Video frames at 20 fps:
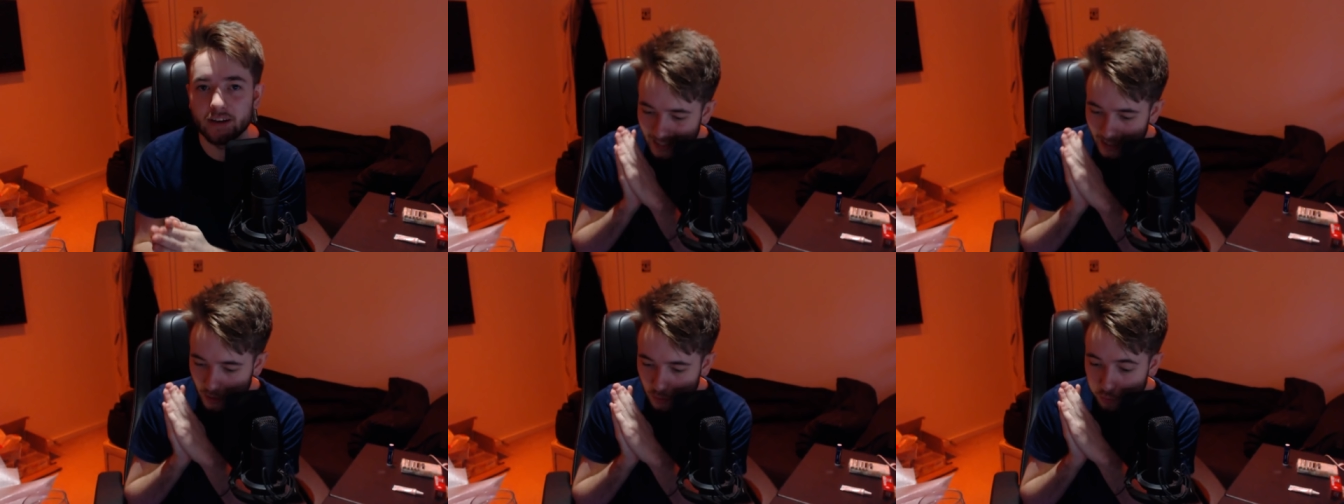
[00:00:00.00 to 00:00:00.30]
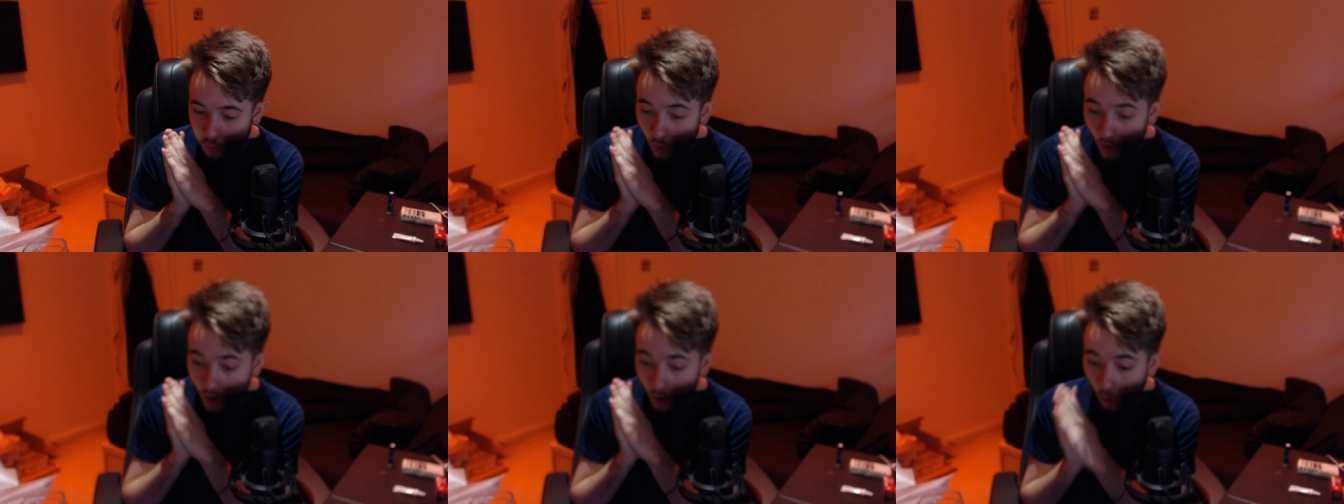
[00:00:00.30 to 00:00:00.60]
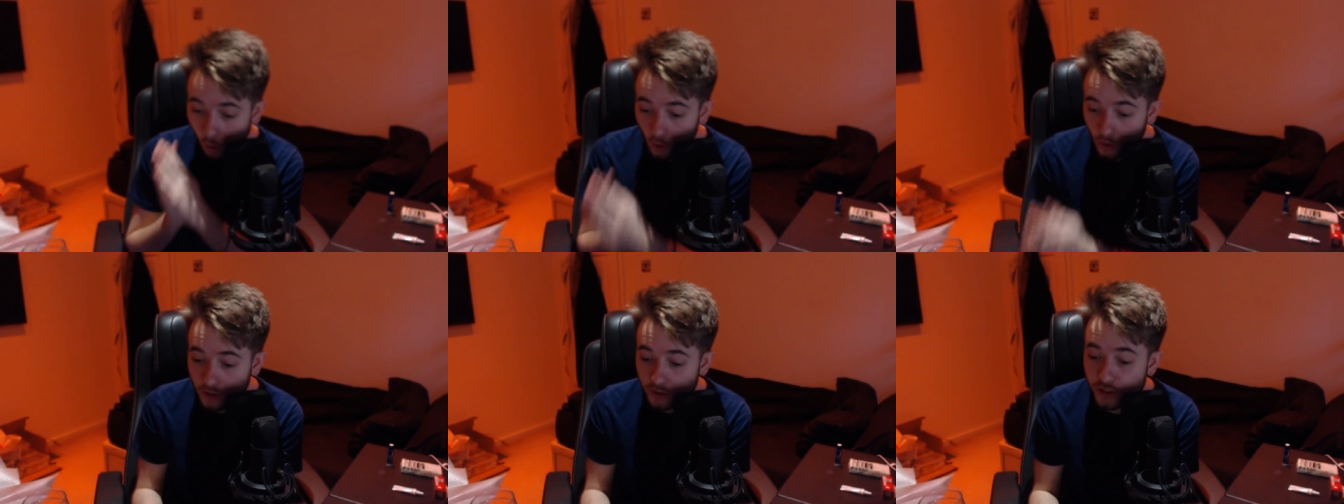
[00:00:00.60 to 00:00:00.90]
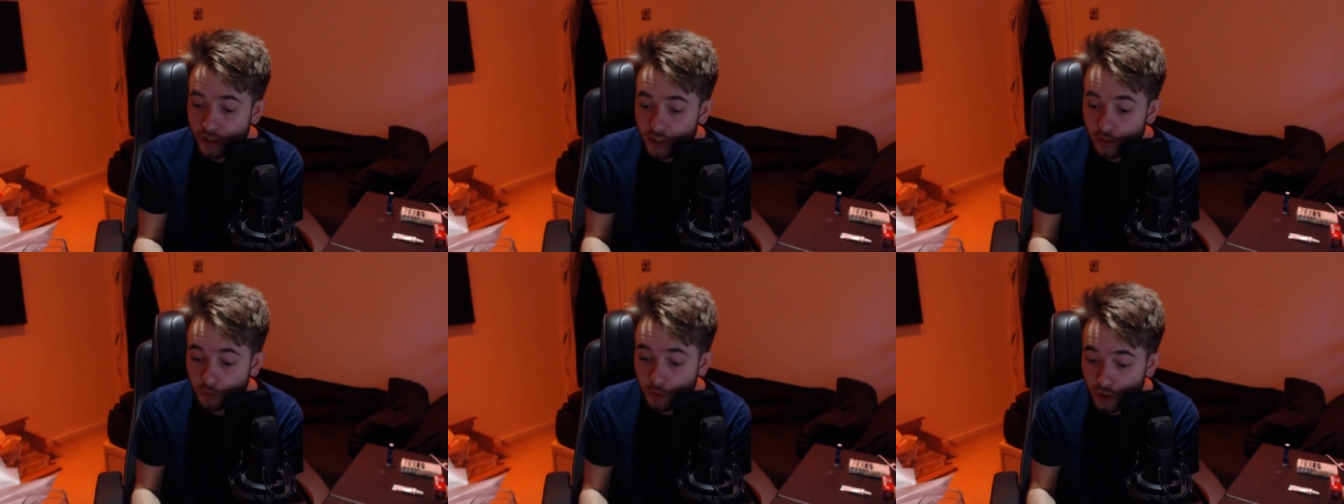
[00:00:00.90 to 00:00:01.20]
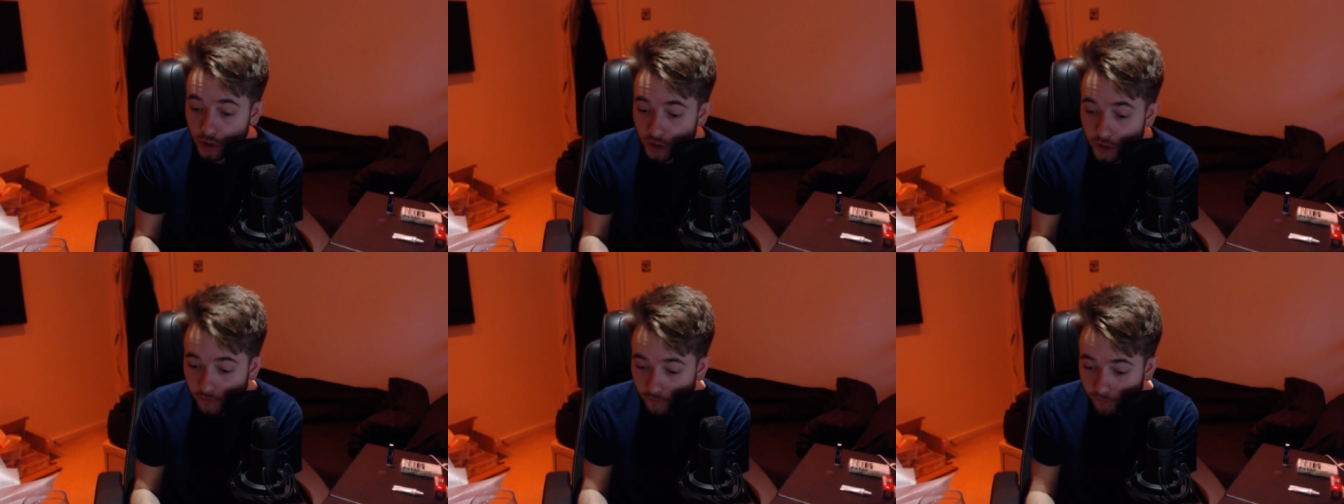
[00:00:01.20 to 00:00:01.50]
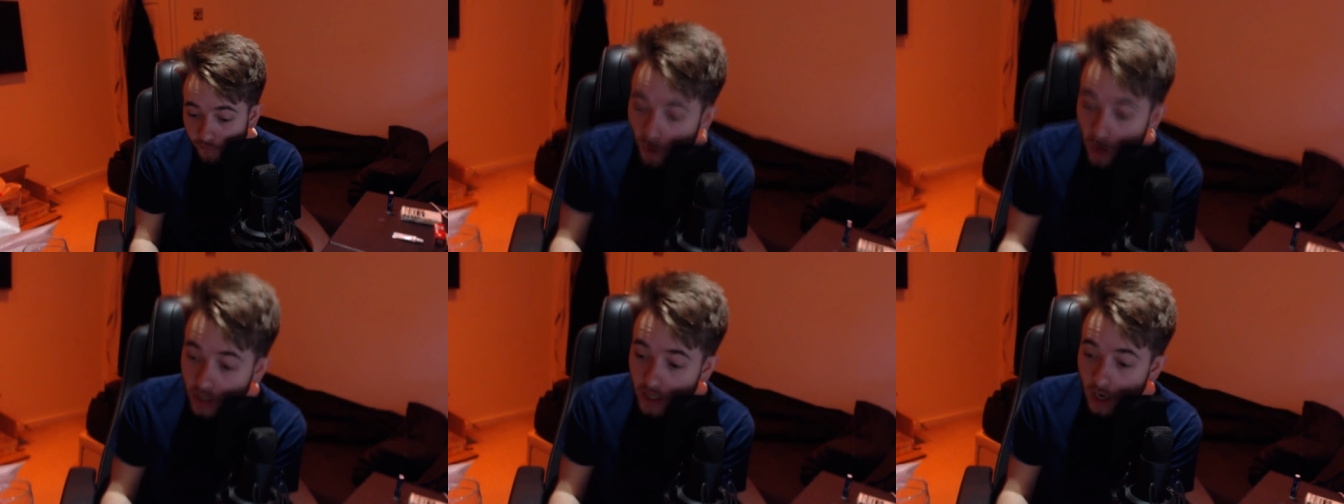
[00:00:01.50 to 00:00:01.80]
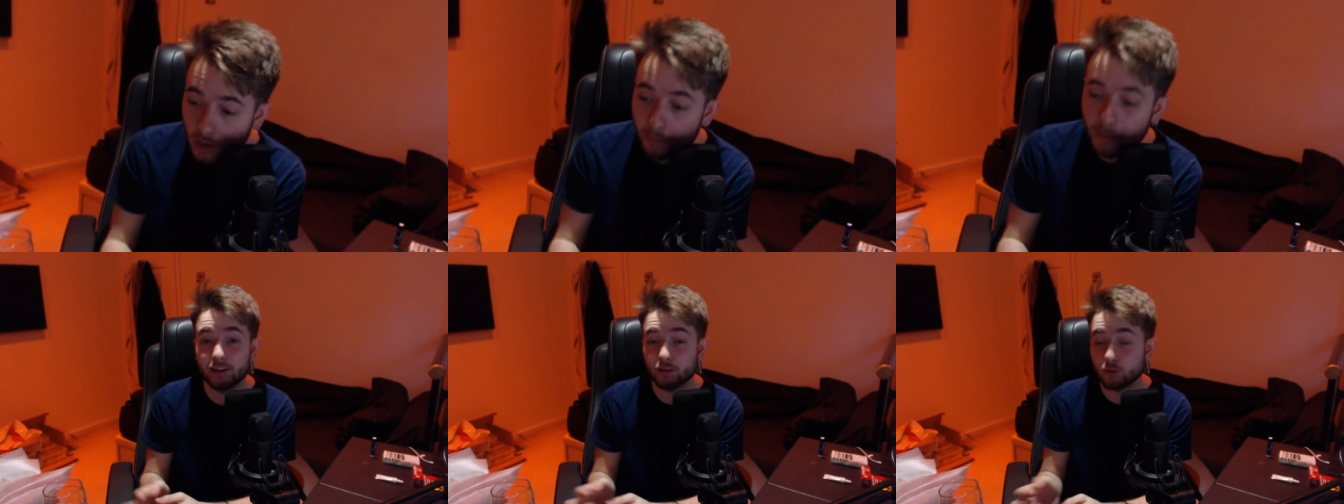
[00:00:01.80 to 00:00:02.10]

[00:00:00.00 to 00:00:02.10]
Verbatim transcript: That's why Origins was such a fuck up.